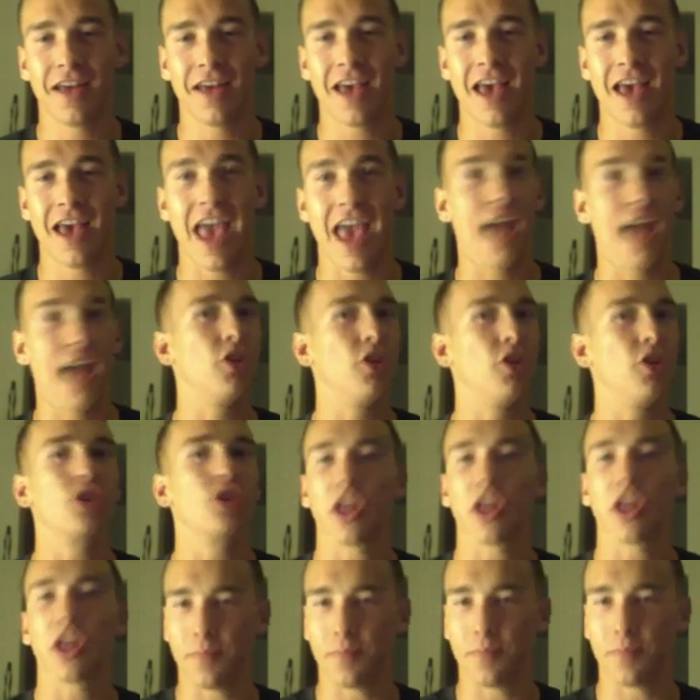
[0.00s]
And there's
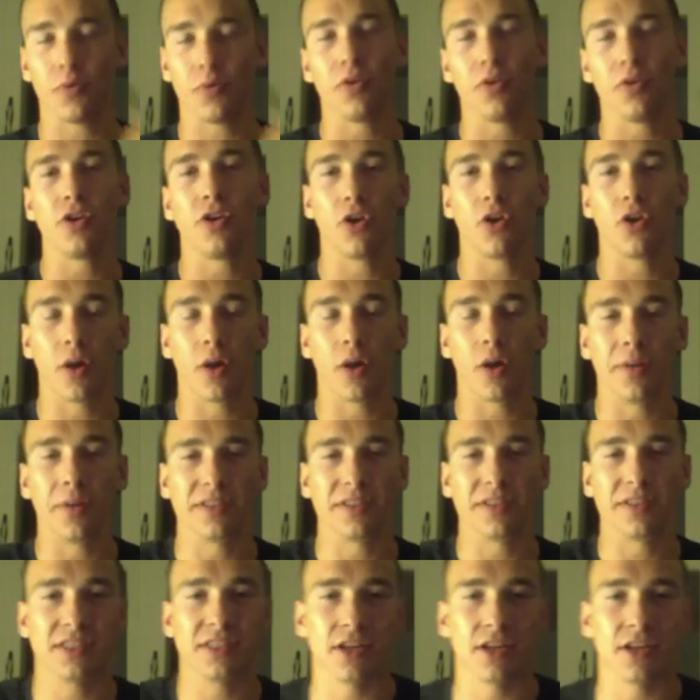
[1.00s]
other people, in our
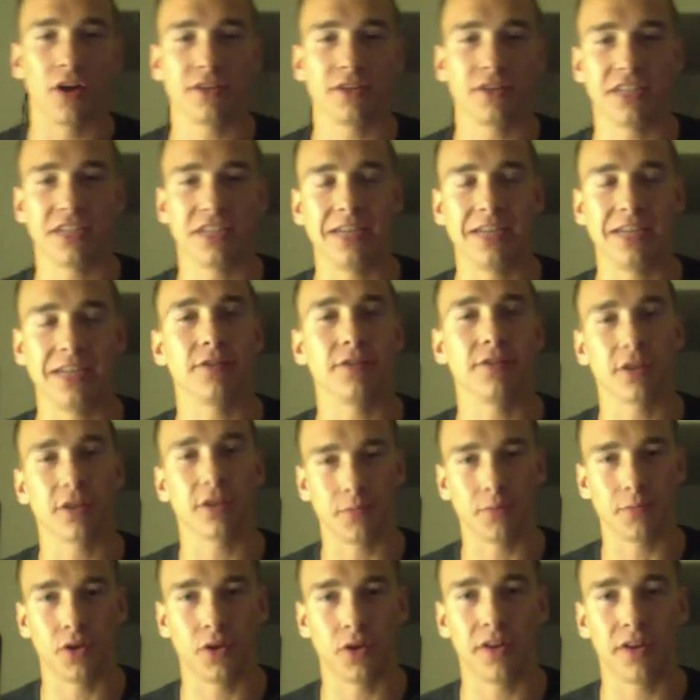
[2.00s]
business, in our teams, in our
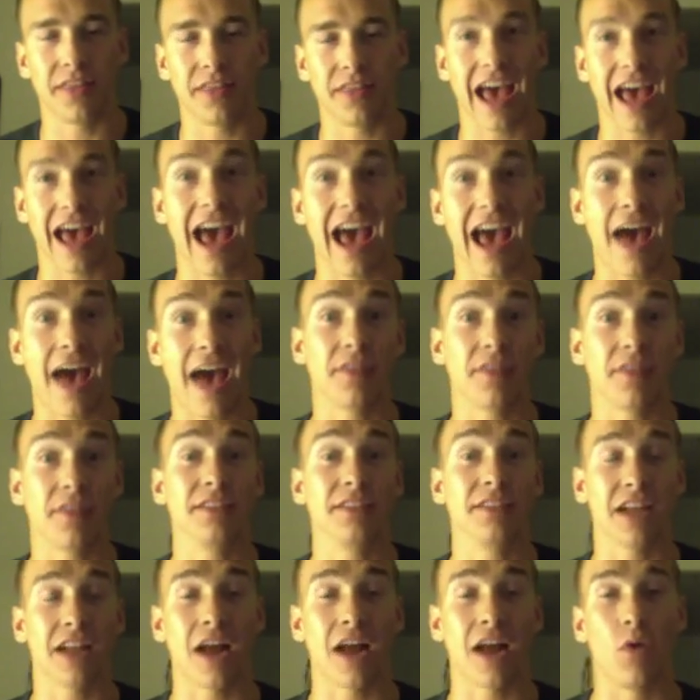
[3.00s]
community that have the things that
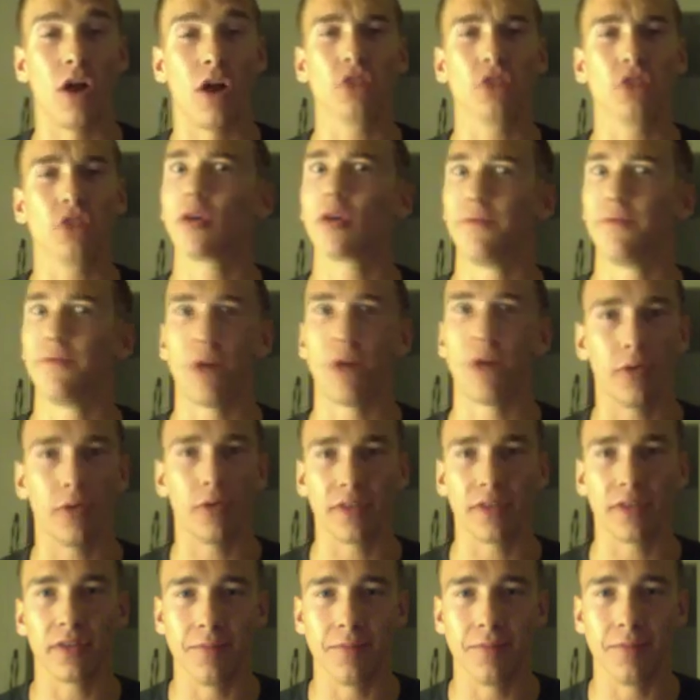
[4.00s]
I want, so I'm following them.